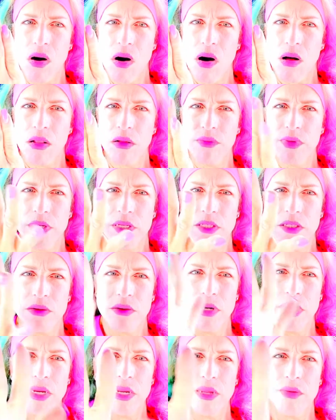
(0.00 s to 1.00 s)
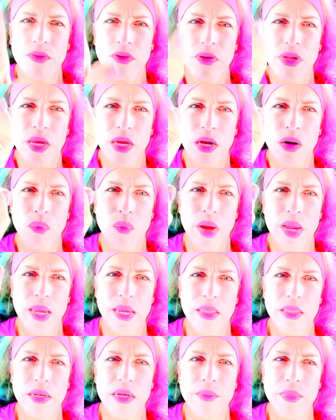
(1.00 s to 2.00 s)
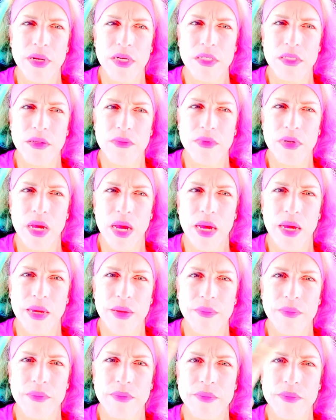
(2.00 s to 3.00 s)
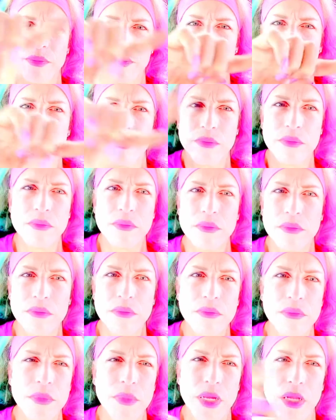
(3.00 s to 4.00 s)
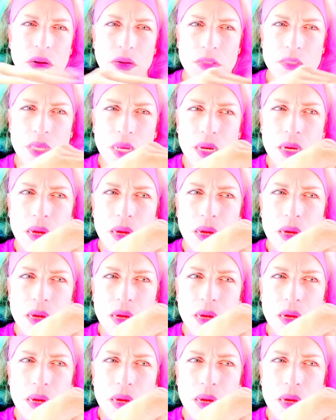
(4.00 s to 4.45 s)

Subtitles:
all of history, if you take away the dimension of time, you know, it's like